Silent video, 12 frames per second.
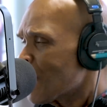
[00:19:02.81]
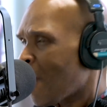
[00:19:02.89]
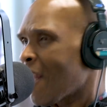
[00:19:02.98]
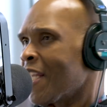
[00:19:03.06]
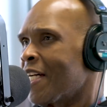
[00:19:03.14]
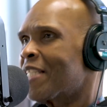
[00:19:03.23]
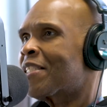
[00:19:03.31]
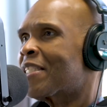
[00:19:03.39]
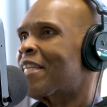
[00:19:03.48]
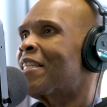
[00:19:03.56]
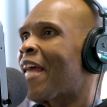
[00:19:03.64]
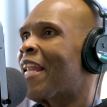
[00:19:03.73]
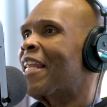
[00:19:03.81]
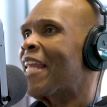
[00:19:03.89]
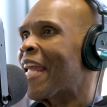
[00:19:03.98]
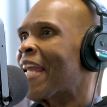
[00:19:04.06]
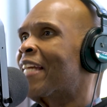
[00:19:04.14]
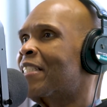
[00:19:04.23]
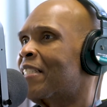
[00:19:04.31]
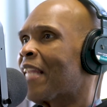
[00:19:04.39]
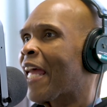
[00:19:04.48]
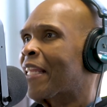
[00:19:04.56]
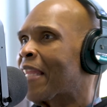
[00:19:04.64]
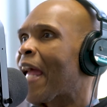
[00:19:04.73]
So I love to see that it ends
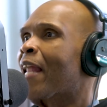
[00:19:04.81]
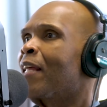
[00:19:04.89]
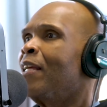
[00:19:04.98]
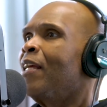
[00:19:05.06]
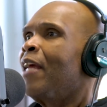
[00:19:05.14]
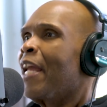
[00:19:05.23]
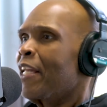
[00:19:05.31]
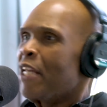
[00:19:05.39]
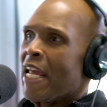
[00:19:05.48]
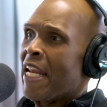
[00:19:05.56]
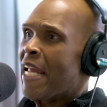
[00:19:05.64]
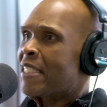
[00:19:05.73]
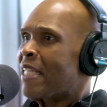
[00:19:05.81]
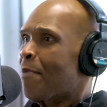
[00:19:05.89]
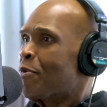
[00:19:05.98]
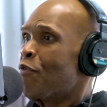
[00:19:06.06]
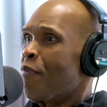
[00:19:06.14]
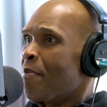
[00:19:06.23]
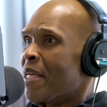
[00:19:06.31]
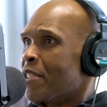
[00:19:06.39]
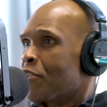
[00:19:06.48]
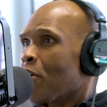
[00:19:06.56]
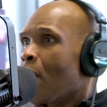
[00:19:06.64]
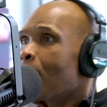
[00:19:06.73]
like that, mm-hmm. and, and it ain't stopped you from being
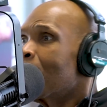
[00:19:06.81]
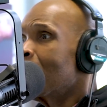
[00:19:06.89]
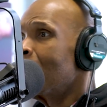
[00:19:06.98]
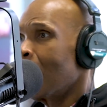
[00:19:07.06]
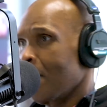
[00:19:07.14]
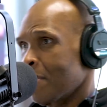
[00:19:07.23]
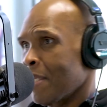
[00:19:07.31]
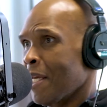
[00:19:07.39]
sharp. You know yeah, what I'm right.